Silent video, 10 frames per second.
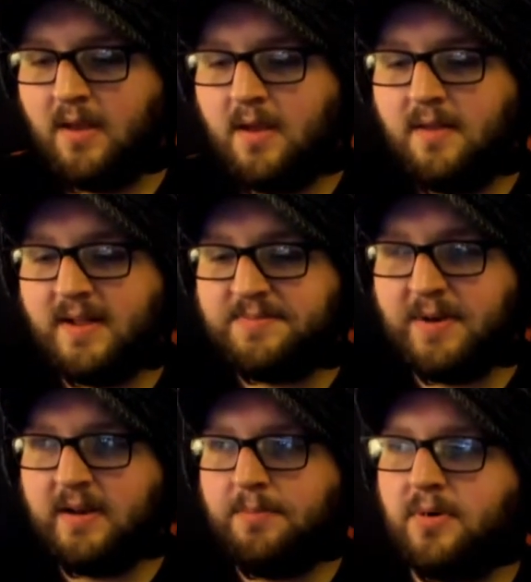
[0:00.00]
that's
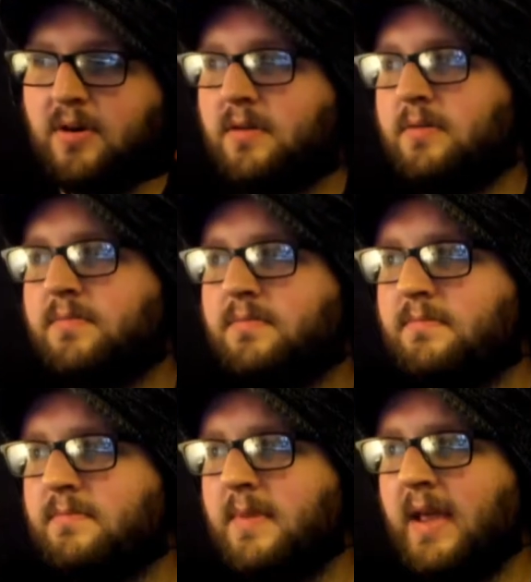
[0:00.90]
my number
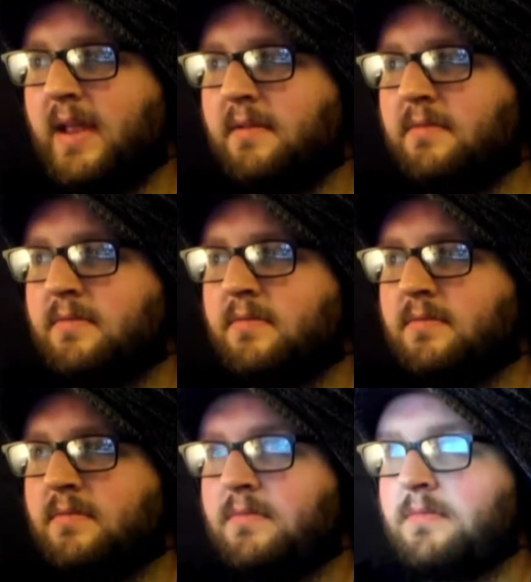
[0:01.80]
8.
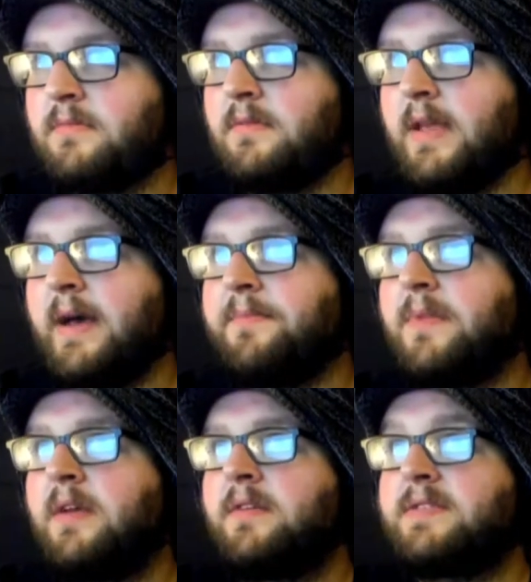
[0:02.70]
Yeah,
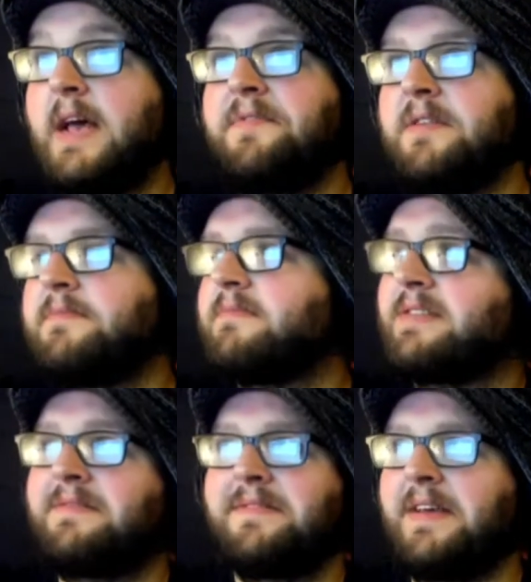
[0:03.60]
7.
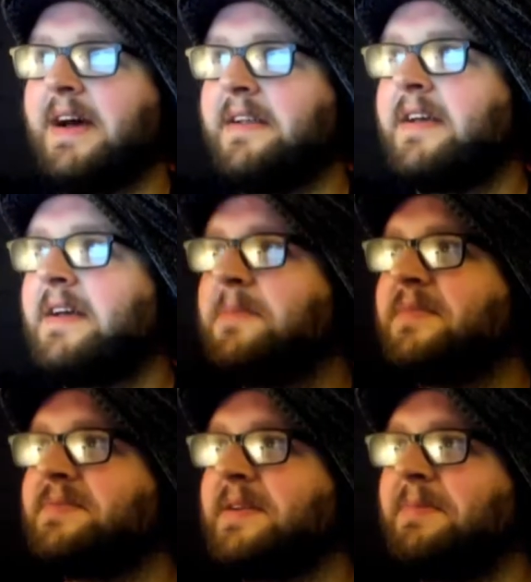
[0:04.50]
God,
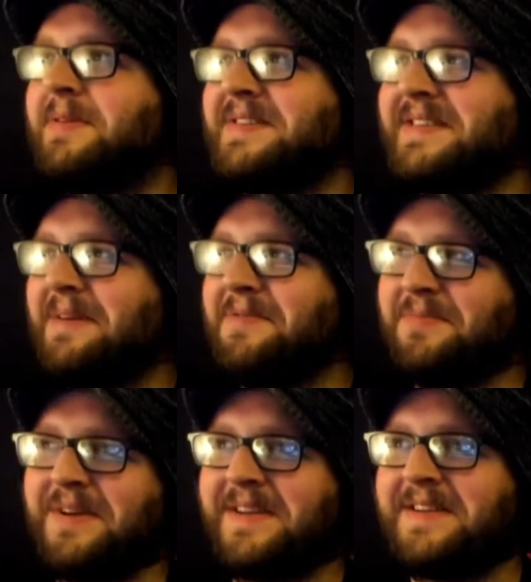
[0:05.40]
it's my number
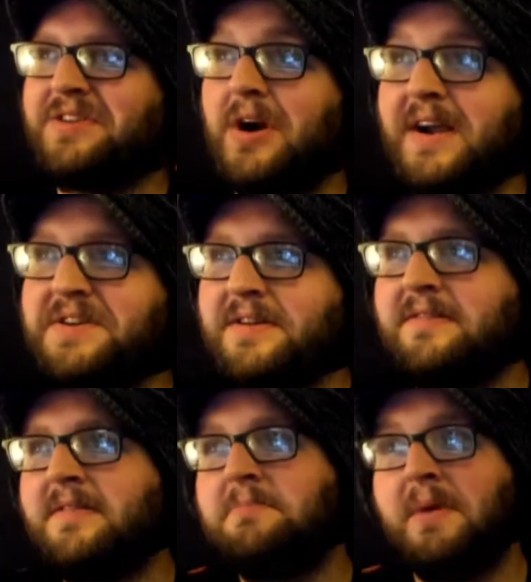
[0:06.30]
7 pick,
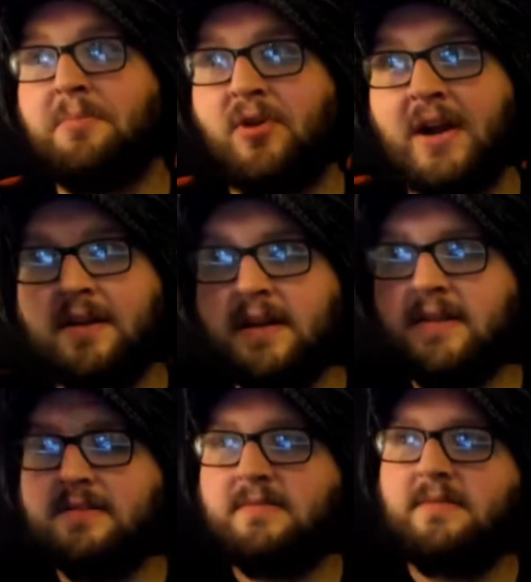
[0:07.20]
Extraction. My brain
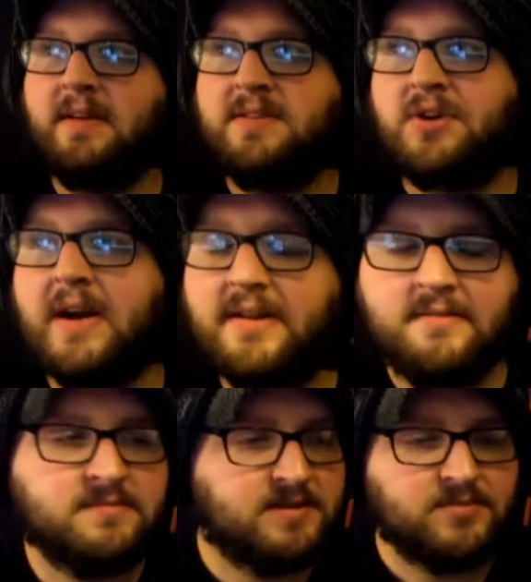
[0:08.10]
needs
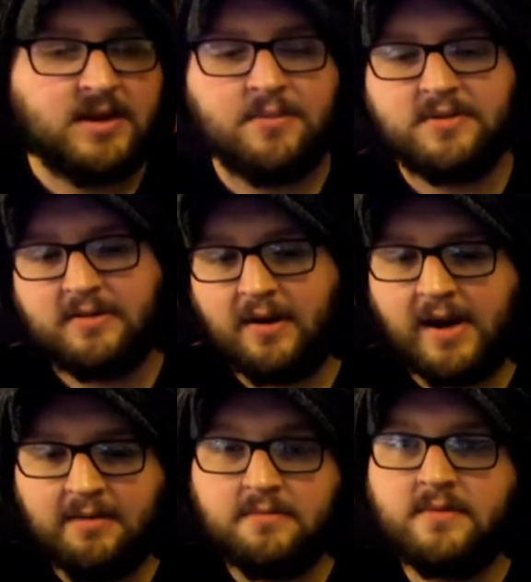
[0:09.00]
extracted sometimes. All
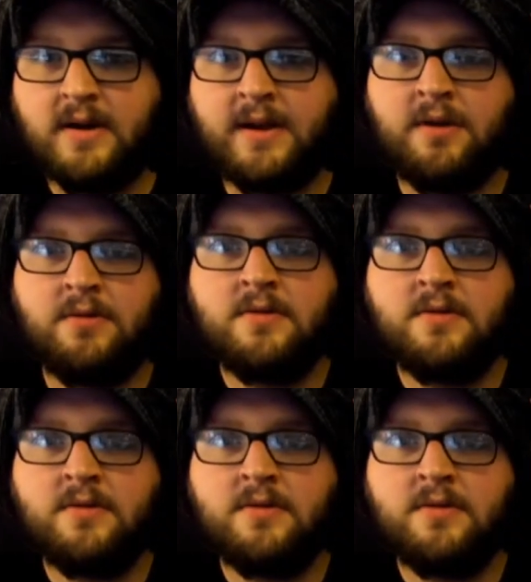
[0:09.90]
right, there you go.